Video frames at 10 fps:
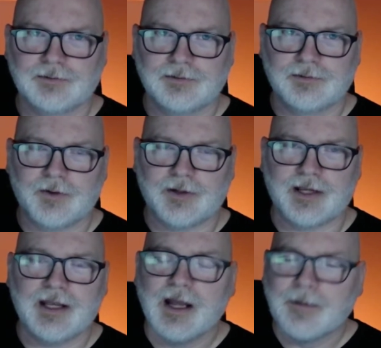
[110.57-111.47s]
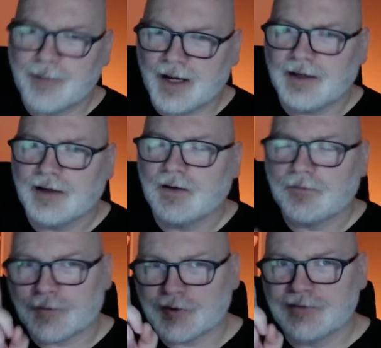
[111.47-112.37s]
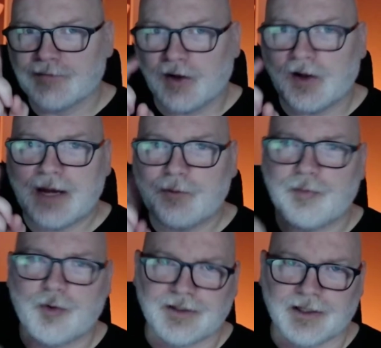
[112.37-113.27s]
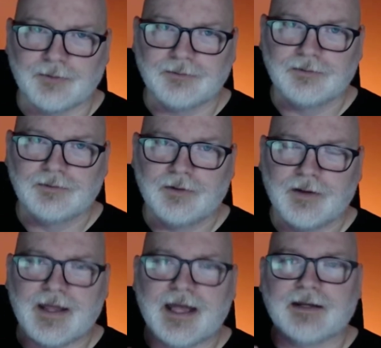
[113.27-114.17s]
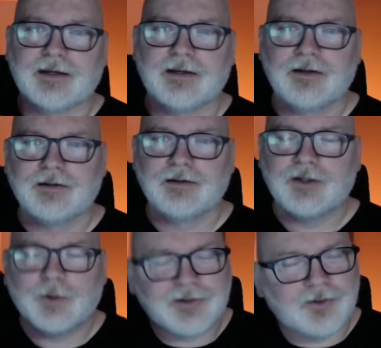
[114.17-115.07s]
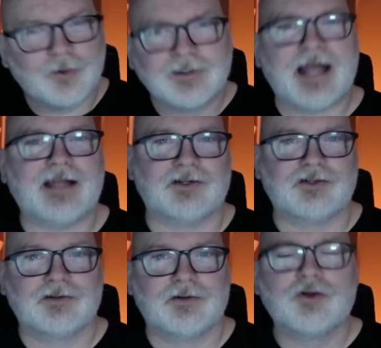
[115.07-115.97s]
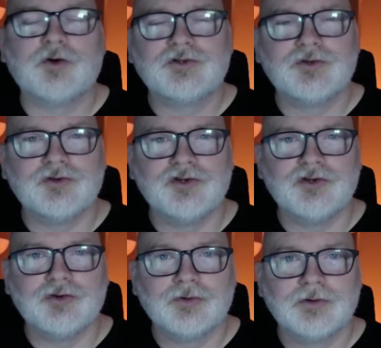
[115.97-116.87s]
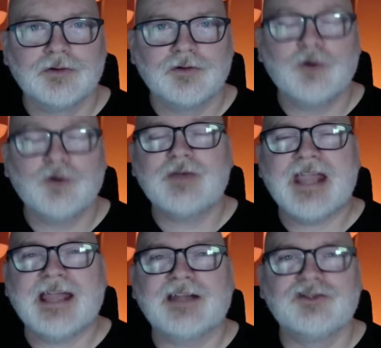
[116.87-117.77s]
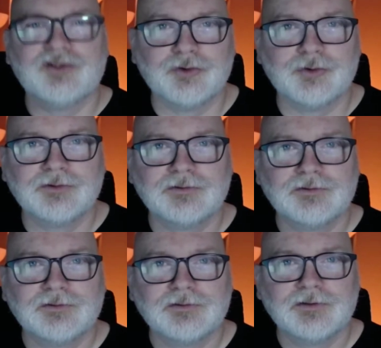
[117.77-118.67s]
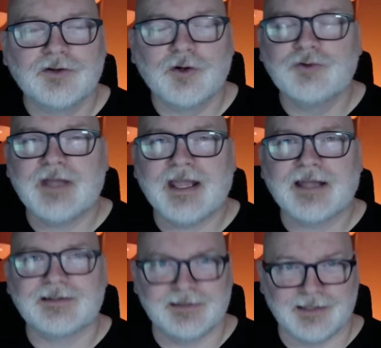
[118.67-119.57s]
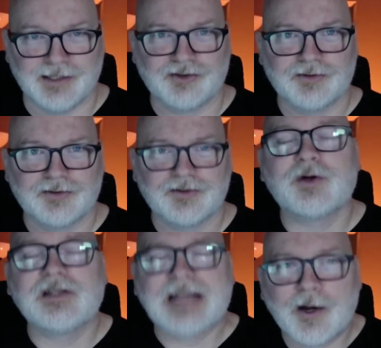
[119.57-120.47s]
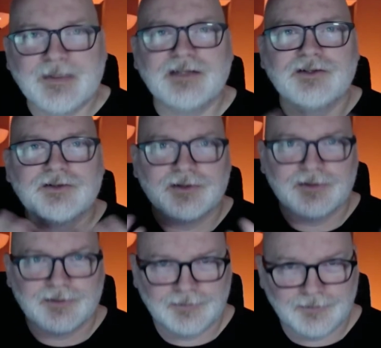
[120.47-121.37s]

Okay? But first of all, I will point out that there is an old adage: those who can do, those who can't teach. So allow me to